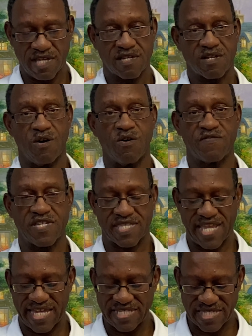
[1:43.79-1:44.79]

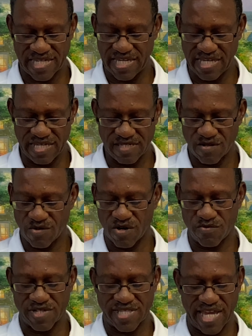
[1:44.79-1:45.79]
COVID-19, or
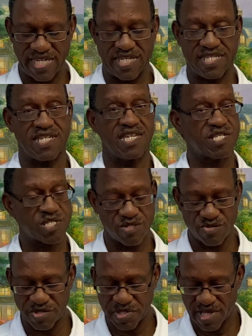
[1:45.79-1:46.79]
related
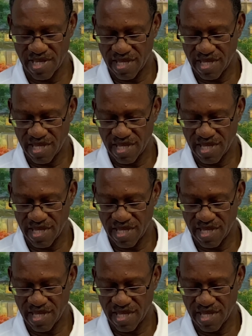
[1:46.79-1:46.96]
issues,